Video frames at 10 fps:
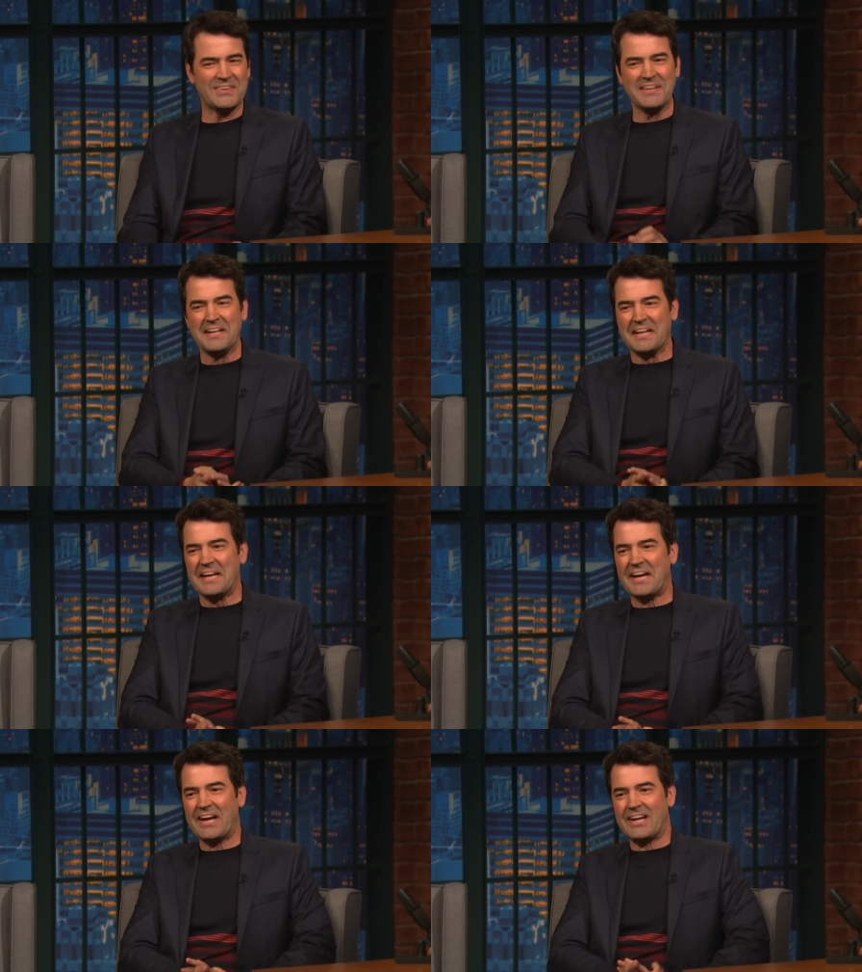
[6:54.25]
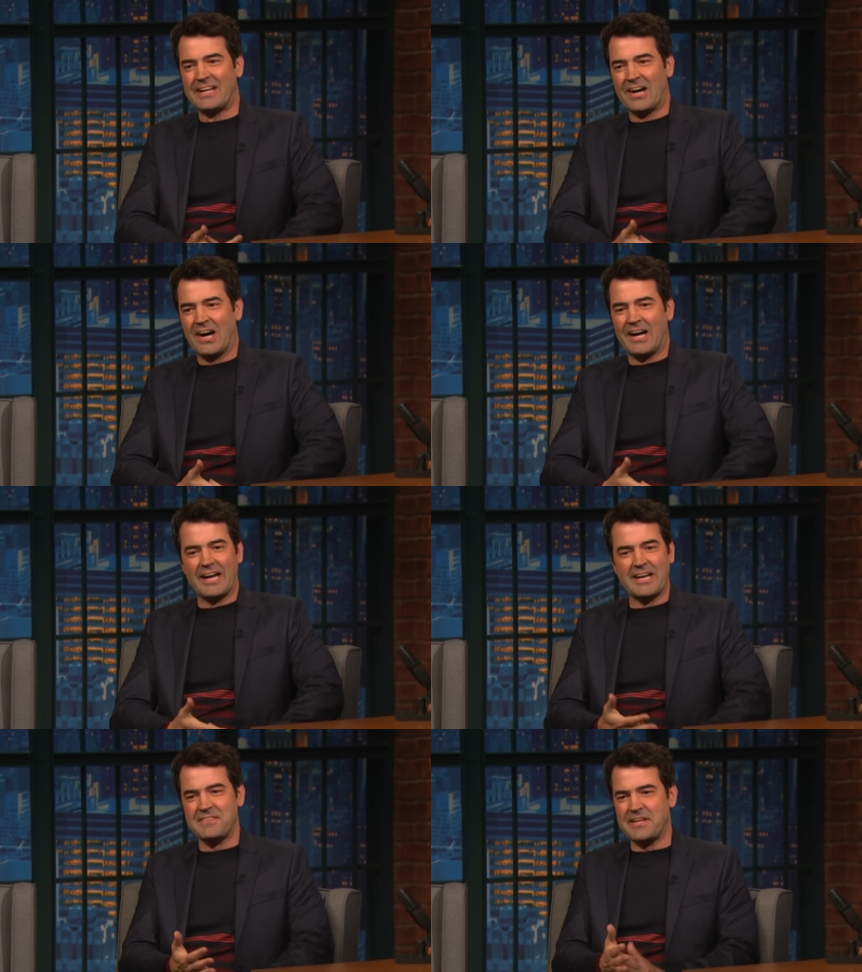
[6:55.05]
Know? And
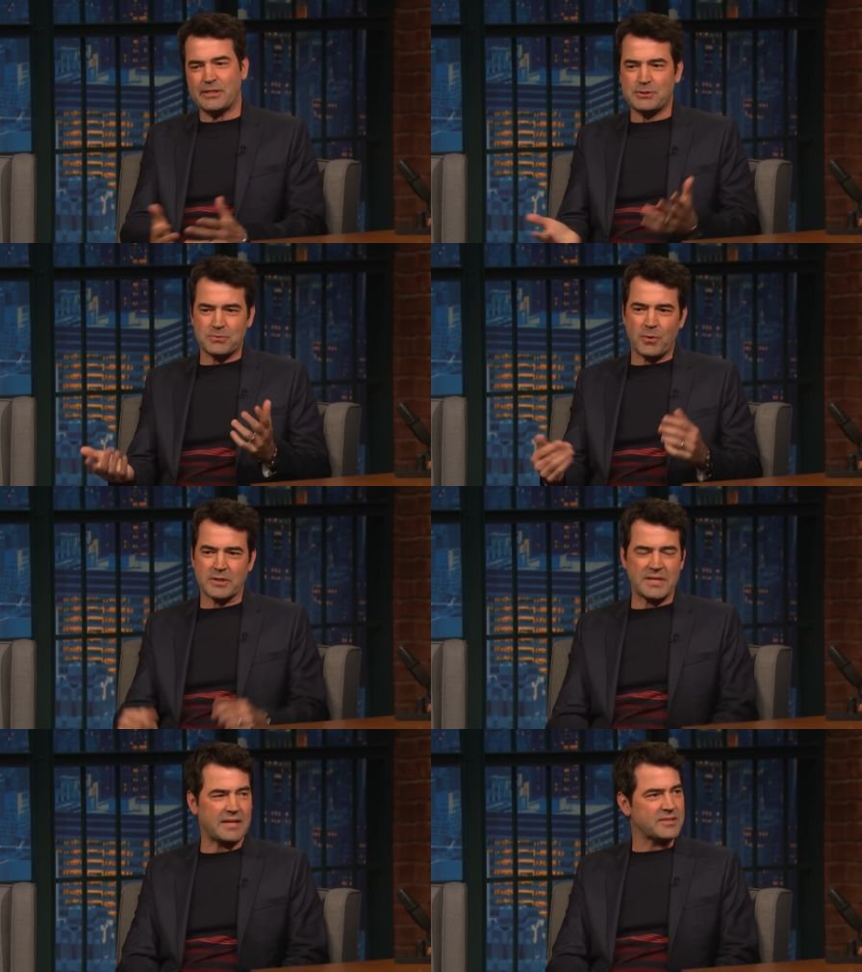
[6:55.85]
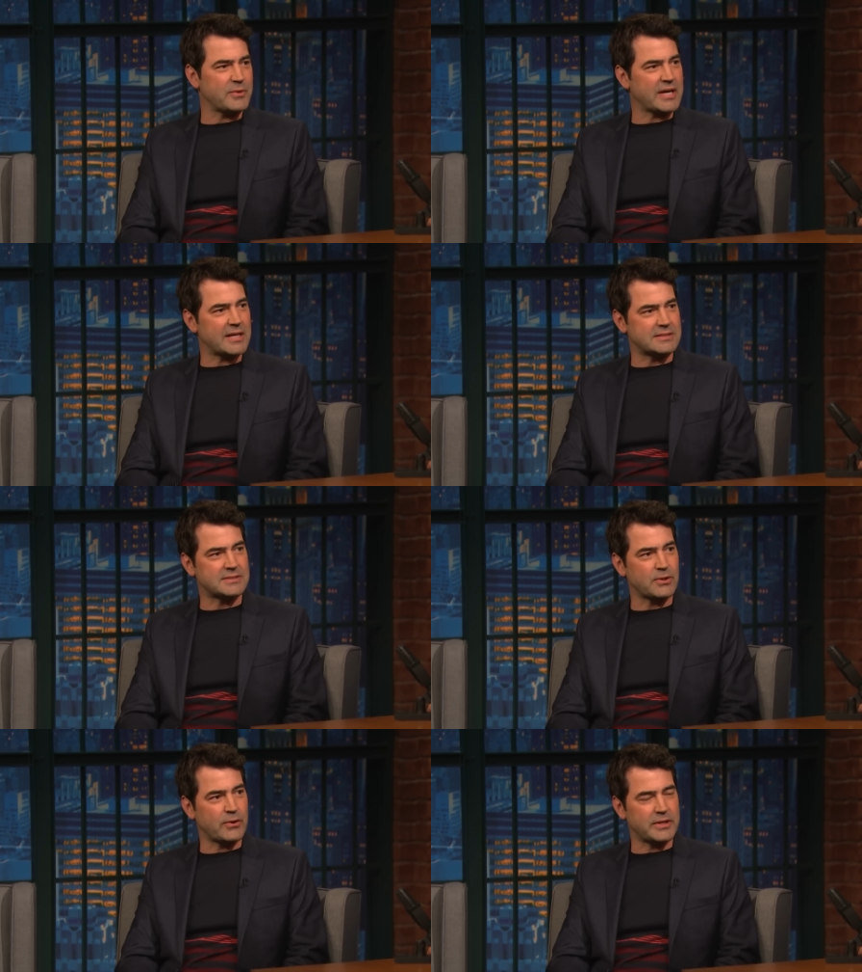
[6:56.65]
uh, and then it just worked out that we got to
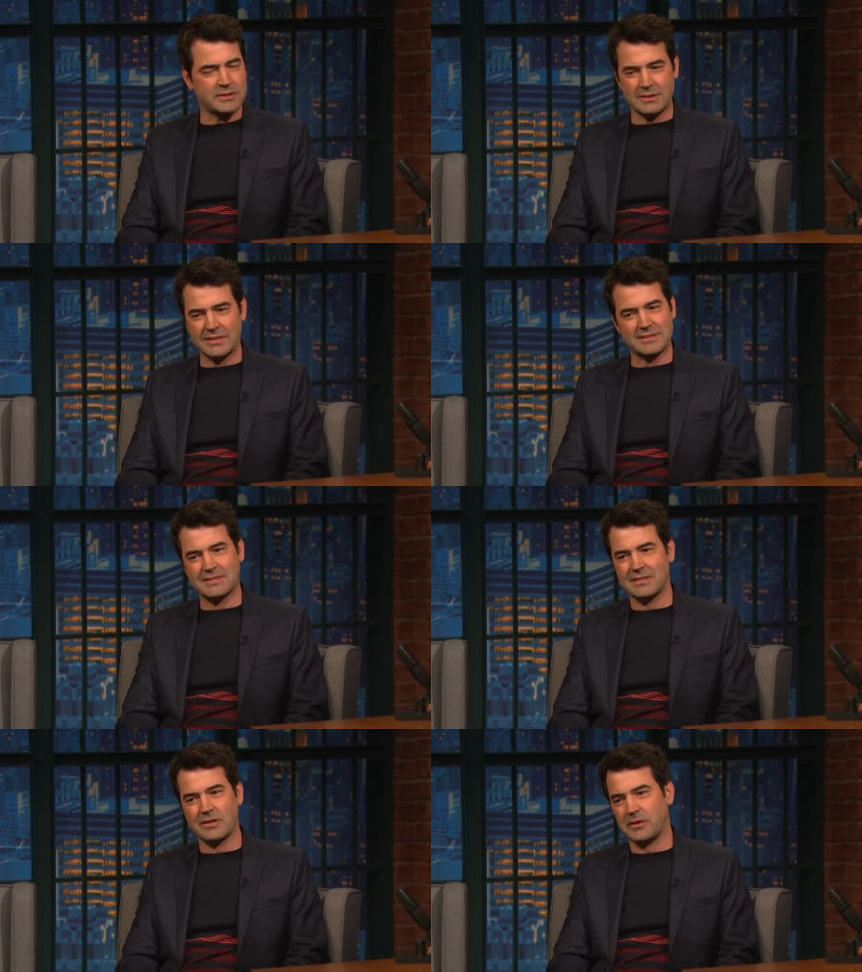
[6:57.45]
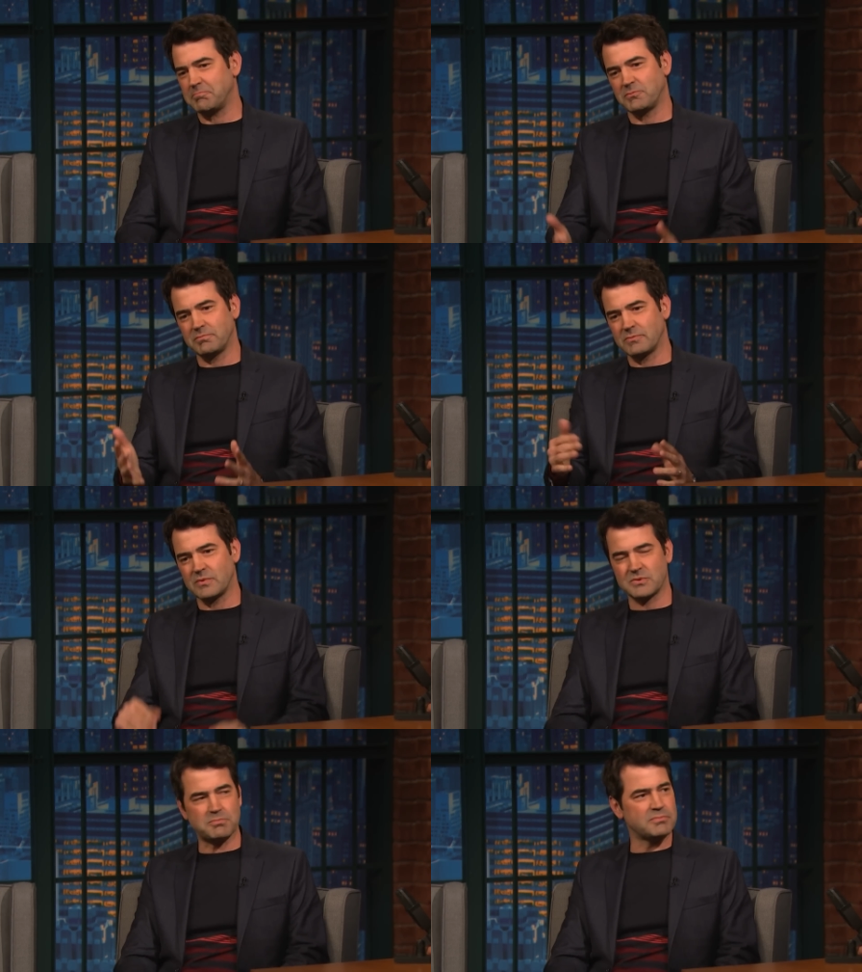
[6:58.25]
do it, and it's it, uh,
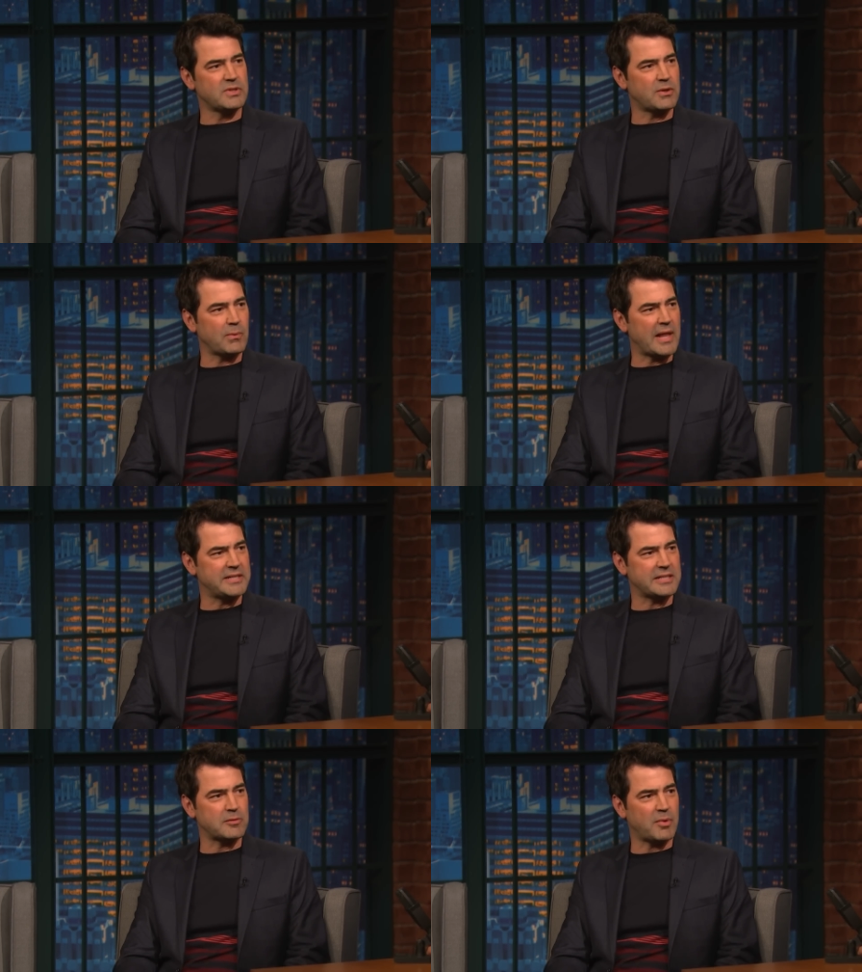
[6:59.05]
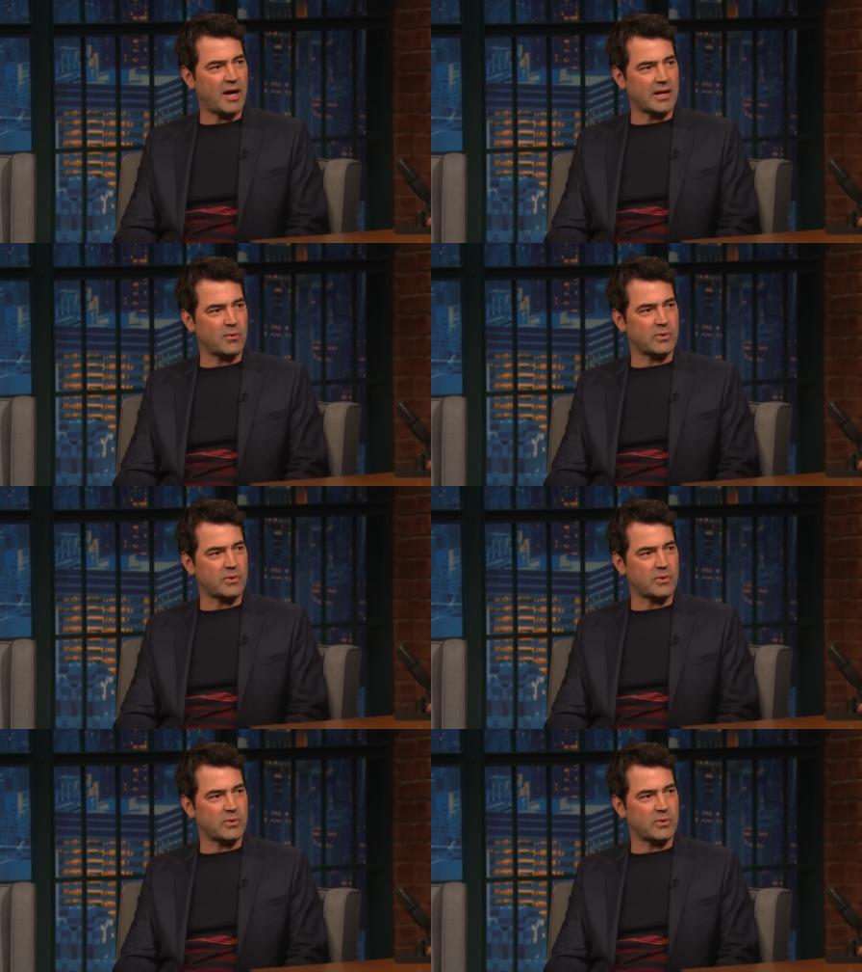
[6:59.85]
you know, lightning in a bottle.